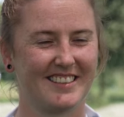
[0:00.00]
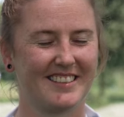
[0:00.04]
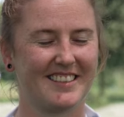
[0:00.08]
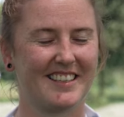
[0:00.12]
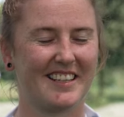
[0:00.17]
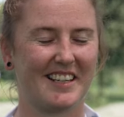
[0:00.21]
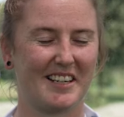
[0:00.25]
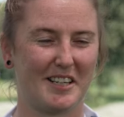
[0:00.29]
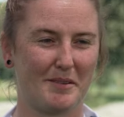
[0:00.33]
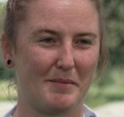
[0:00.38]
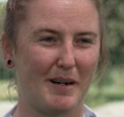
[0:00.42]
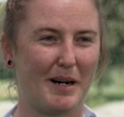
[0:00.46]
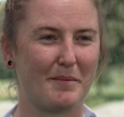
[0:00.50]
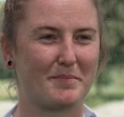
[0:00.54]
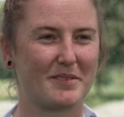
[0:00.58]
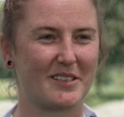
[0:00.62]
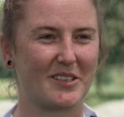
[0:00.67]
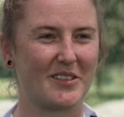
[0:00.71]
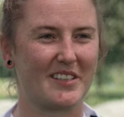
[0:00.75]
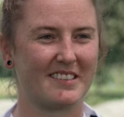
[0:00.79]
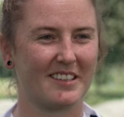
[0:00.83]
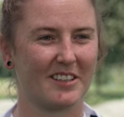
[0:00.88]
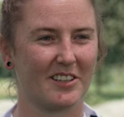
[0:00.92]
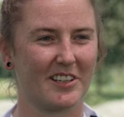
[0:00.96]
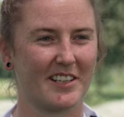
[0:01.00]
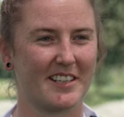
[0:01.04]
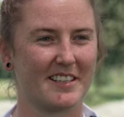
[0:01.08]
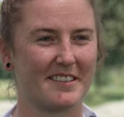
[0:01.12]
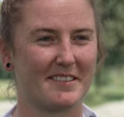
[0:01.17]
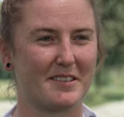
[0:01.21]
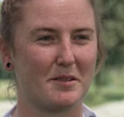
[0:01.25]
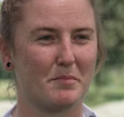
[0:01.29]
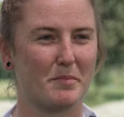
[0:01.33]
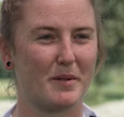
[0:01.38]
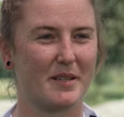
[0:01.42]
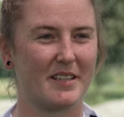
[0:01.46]
Yeah, I'm absolutely
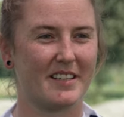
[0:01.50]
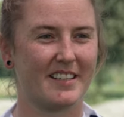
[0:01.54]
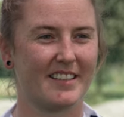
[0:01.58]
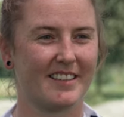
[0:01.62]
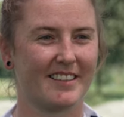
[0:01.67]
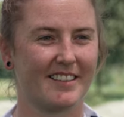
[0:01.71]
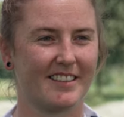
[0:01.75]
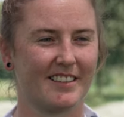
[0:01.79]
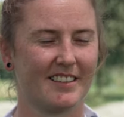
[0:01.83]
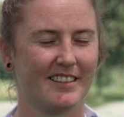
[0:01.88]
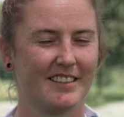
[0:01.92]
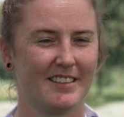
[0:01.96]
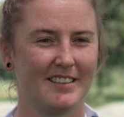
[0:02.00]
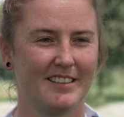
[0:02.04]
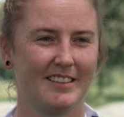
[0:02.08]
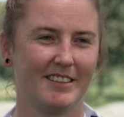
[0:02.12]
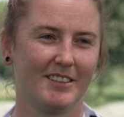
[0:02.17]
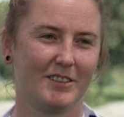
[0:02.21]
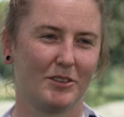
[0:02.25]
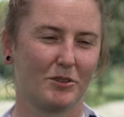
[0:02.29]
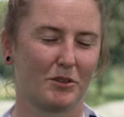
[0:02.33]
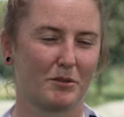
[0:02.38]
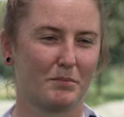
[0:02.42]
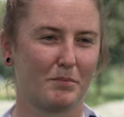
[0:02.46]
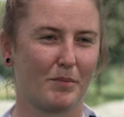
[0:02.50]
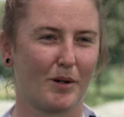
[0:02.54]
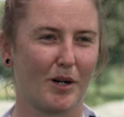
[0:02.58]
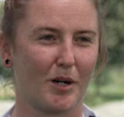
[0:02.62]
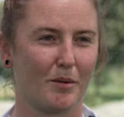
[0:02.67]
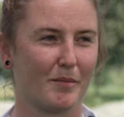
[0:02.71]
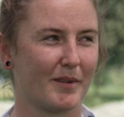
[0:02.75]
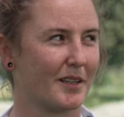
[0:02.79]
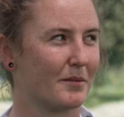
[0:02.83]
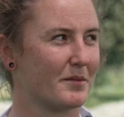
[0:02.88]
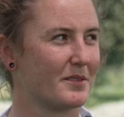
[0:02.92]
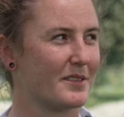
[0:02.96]
delighted to be here. Look,
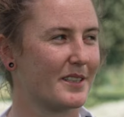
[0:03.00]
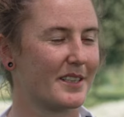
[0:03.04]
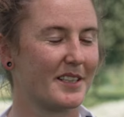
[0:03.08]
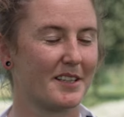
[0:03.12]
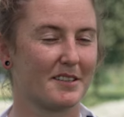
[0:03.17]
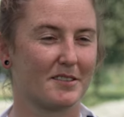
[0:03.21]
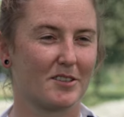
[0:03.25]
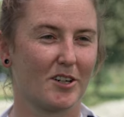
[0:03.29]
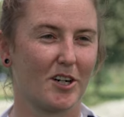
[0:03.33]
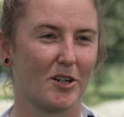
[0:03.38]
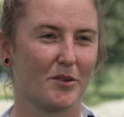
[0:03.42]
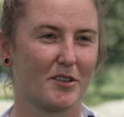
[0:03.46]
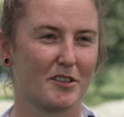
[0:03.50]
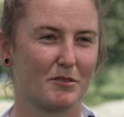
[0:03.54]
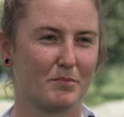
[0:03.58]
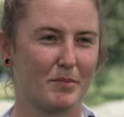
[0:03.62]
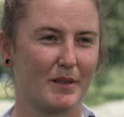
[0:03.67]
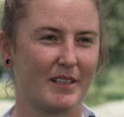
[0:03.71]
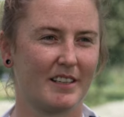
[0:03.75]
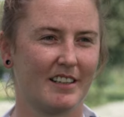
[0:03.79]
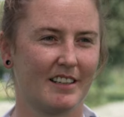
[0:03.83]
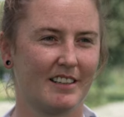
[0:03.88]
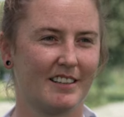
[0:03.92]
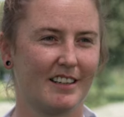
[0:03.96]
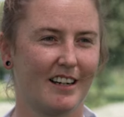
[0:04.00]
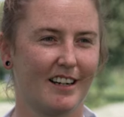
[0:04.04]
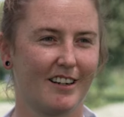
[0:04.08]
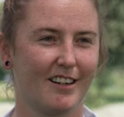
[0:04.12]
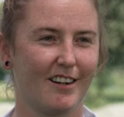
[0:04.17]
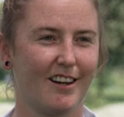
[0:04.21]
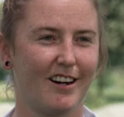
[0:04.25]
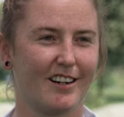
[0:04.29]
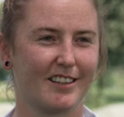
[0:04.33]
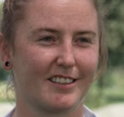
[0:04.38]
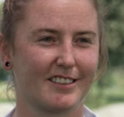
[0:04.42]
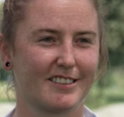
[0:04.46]
Birmingham City has always been a, a
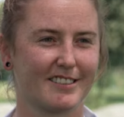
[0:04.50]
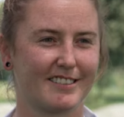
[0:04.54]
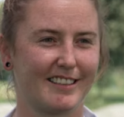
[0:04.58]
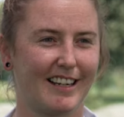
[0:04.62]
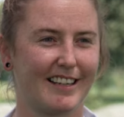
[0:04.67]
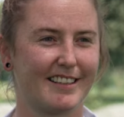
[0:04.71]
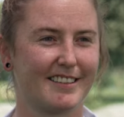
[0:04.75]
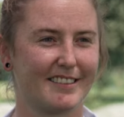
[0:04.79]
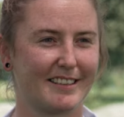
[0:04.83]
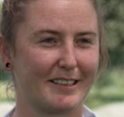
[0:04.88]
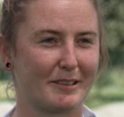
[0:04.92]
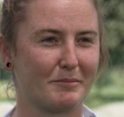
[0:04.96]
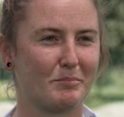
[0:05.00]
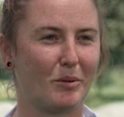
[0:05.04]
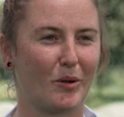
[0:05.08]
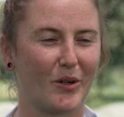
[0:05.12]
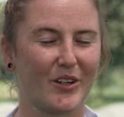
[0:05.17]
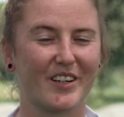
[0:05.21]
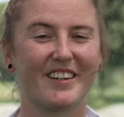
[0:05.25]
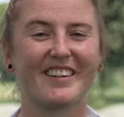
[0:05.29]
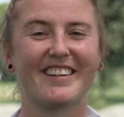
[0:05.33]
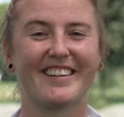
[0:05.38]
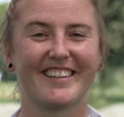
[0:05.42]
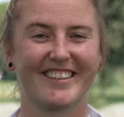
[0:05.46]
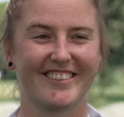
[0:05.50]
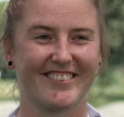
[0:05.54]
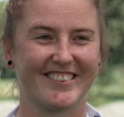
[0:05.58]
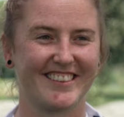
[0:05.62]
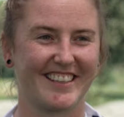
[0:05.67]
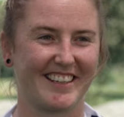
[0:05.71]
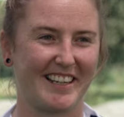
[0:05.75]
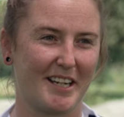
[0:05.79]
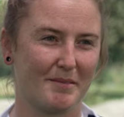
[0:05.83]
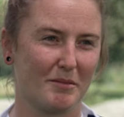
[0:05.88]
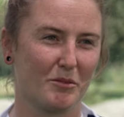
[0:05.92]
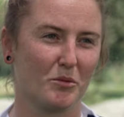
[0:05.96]
long-standing pioneer in
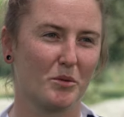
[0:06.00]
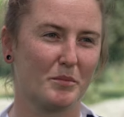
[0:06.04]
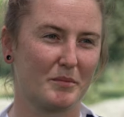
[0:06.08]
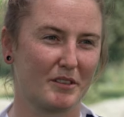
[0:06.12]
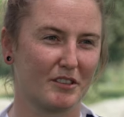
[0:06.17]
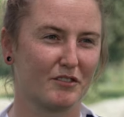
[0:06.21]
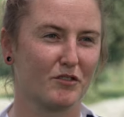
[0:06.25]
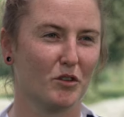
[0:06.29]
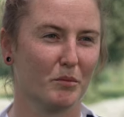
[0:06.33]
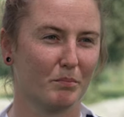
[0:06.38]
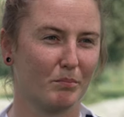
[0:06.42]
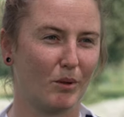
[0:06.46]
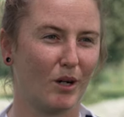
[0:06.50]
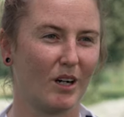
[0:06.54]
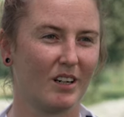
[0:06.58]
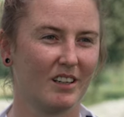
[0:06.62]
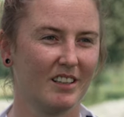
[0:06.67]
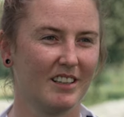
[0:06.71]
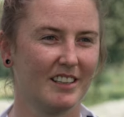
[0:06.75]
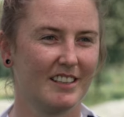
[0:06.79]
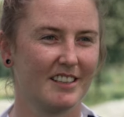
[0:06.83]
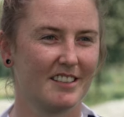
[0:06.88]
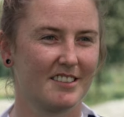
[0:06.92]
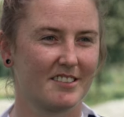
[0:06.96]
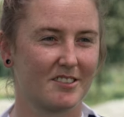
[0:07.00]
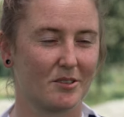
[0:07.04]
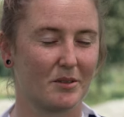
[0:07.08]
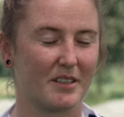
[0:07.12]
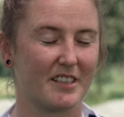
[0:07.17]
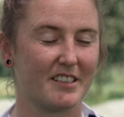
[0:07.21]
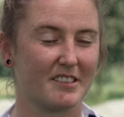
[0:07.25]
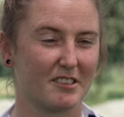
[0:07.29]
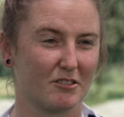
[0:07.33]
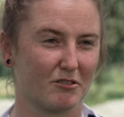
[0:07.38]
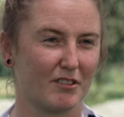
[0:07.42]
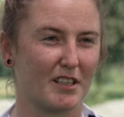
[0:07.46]
the game of women's football, so
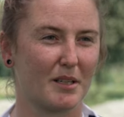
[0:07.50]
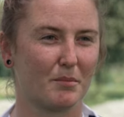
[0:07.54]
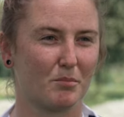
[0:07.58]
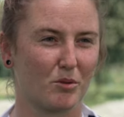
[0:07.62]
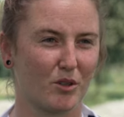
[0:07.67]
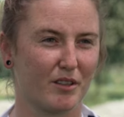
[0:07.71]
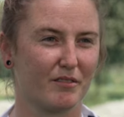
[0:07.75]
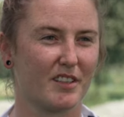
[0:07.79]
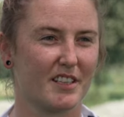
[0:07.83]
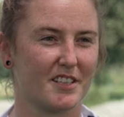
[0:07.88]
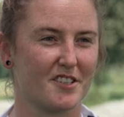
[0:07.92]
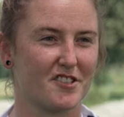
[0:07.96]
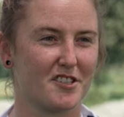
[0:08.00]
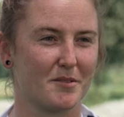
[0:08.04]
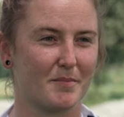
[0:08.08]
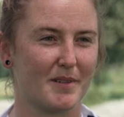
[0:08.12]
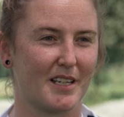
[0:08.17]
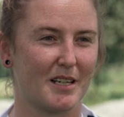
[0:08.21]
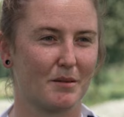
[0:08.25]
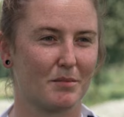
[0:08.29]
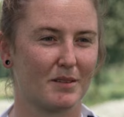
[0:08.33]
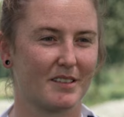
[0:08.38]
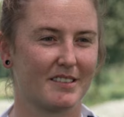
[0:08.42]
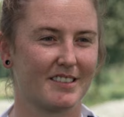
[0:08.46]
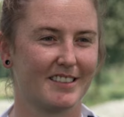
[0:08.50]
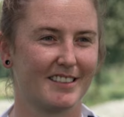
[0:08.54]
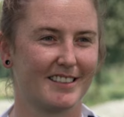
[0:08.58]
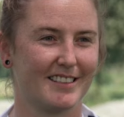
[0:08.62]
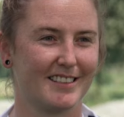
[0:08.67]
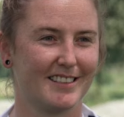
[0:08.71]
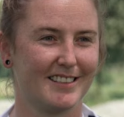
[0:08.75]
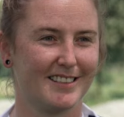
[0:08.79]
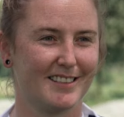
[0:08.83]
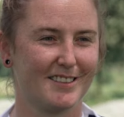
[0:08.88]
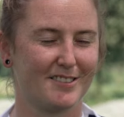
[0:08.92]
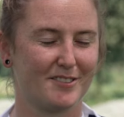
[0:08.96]
it is a real privilege to be able
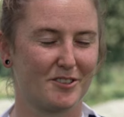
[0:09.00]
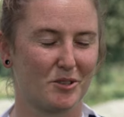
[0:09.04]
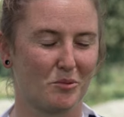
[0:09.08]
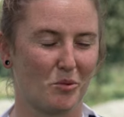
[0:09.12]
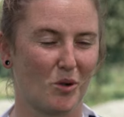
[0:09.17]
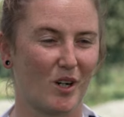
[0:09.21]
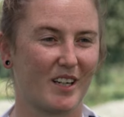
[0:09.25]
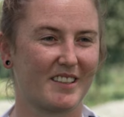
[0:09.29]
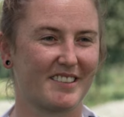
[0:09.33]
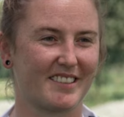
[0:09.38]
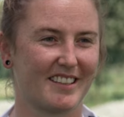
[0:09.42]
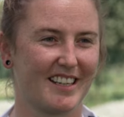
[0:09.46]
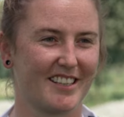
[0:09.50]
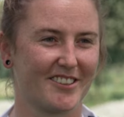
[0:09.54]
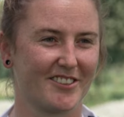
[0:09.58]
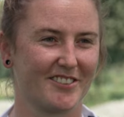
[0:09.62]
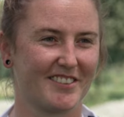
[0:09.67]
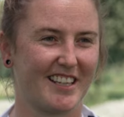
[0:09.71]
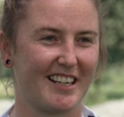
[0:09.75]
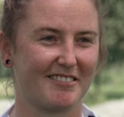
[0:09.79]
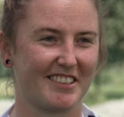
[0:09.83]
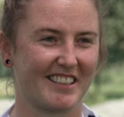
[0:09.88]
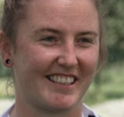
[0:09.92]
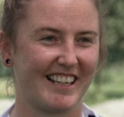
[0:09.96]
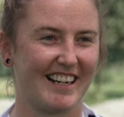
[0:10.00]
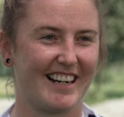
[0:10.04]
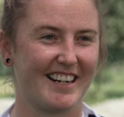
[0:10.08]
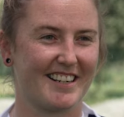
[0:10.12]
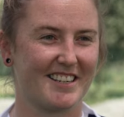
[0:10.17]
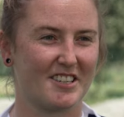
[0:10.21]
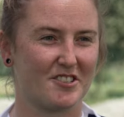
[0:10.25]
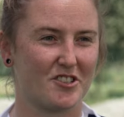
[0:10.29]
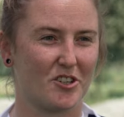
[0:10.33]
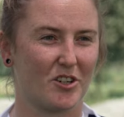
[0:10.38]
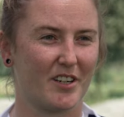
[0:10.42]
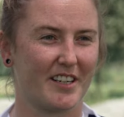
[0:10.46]
to, to work together in that
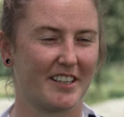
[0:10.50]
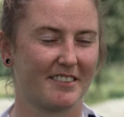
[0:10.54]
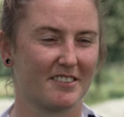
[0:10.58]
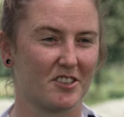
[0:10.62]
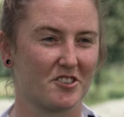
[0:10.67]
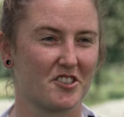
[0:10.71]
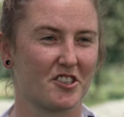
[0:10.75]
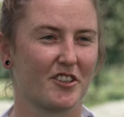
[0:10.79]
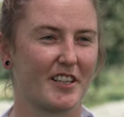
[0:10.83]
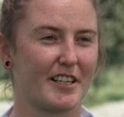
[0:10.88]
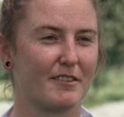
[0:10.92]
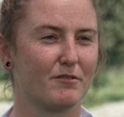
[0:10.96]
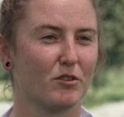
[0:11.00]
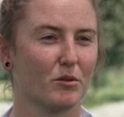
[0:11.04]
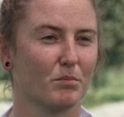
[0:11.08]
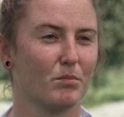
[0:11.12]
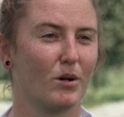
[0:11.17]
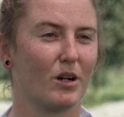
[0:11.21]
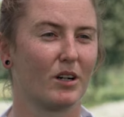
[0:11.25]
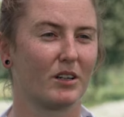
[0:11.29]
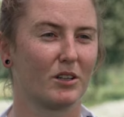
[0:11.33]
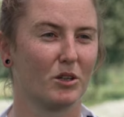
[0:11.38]
regard and join such a great football